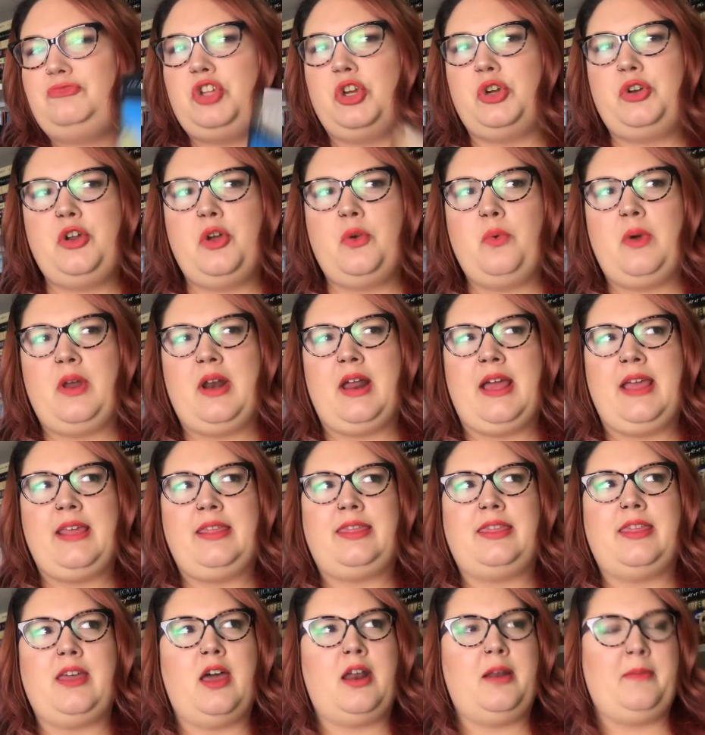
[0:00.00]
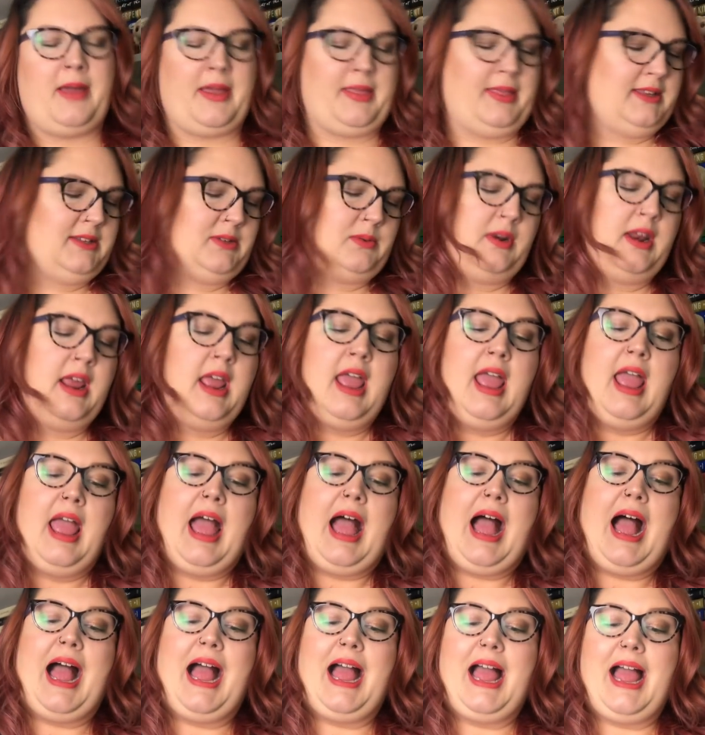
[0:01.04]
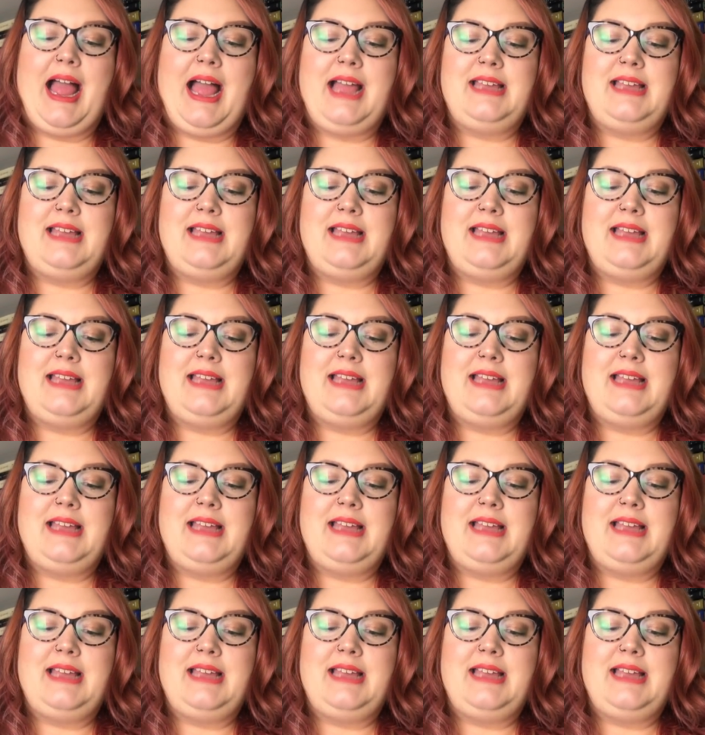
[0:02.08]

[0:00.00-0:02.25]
don't know what I thought about this one. I,